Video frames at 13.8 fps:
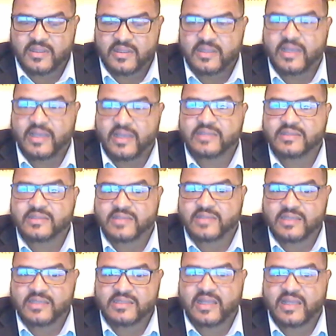That is
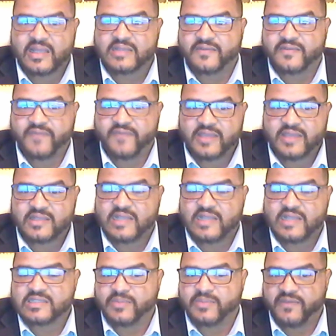attention. That is affection. That
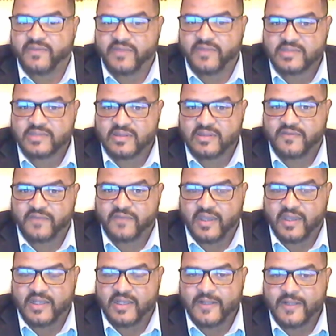is to be physically
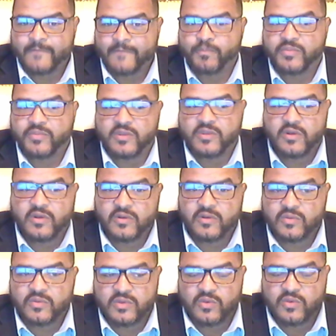fit.
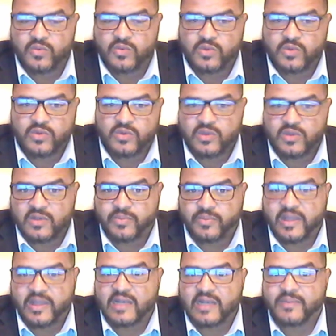You're
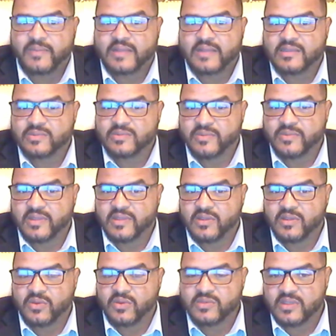complaining about these women
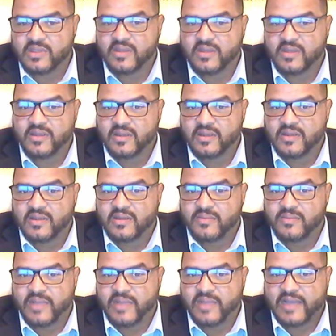using
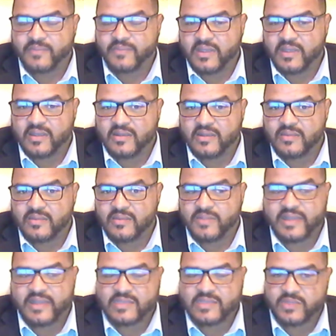black men,
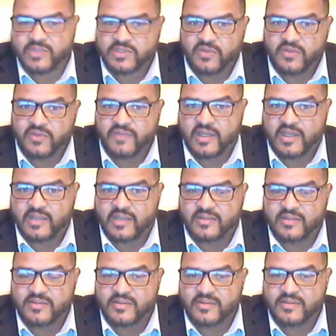but that's what you've done.
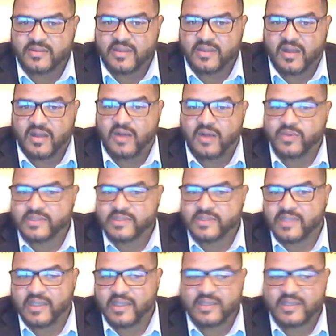All we're
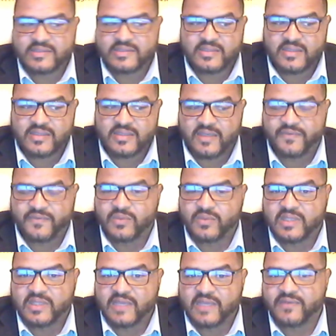saying is if you
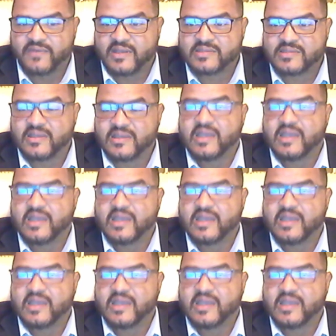would give us